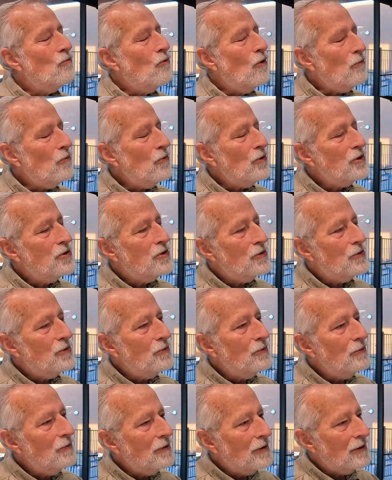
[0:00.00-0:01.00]
What would
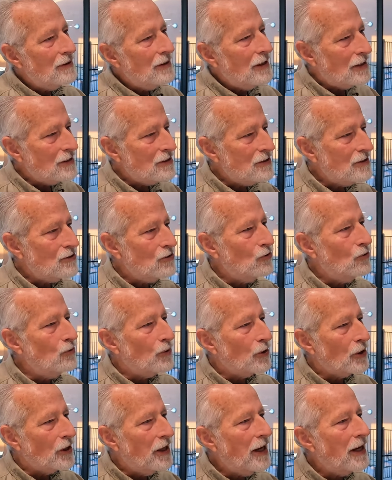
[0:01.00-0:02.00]
you
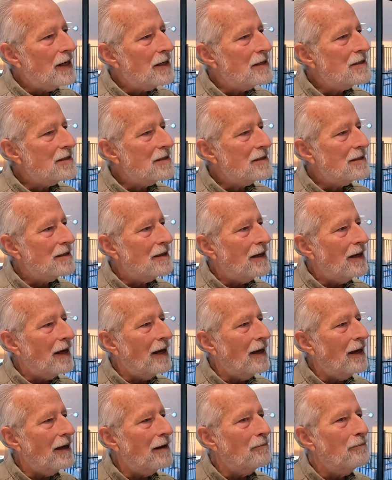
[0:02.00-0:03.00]
assume or guess
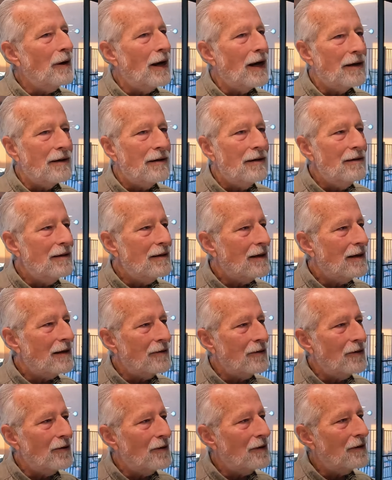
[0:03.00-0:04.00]
a about I
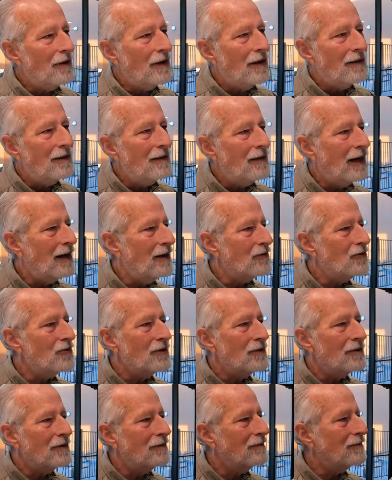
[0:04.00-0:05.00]
don't know a, a
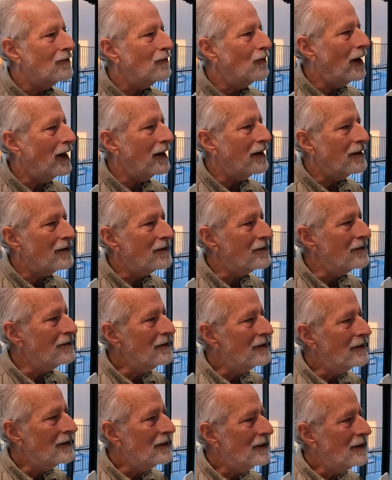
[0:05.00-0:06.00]
thousand
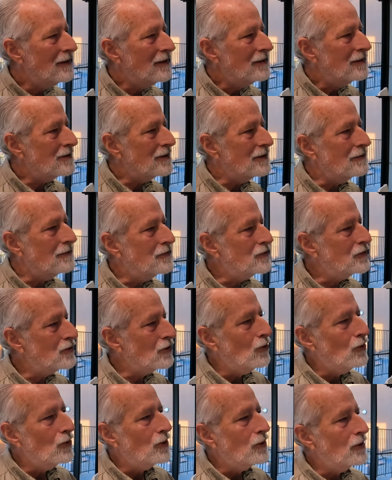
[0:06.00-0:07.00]
watts of
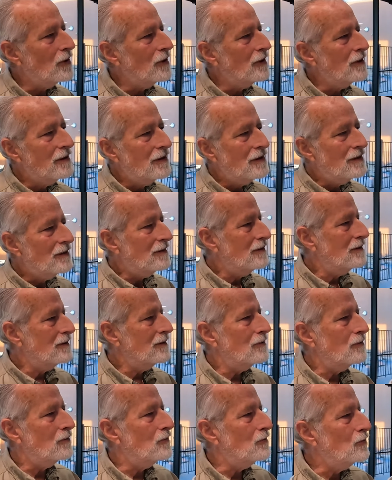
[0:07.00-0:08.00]
solar
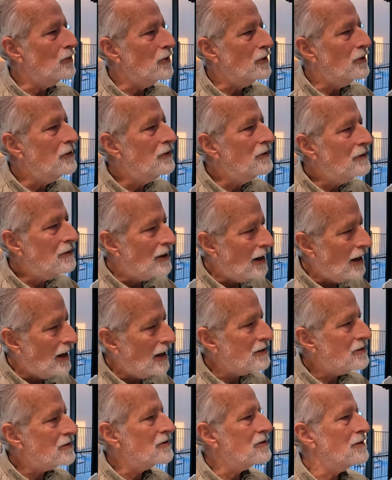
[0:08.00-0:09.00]
would
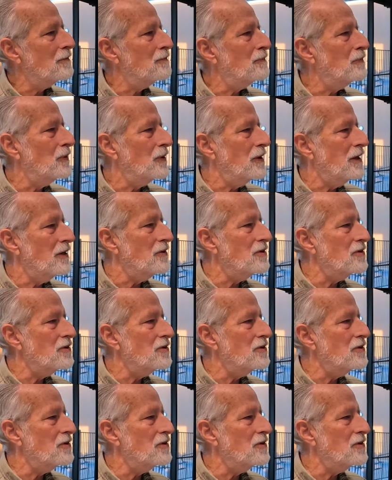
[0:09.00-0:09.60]
cost to put in,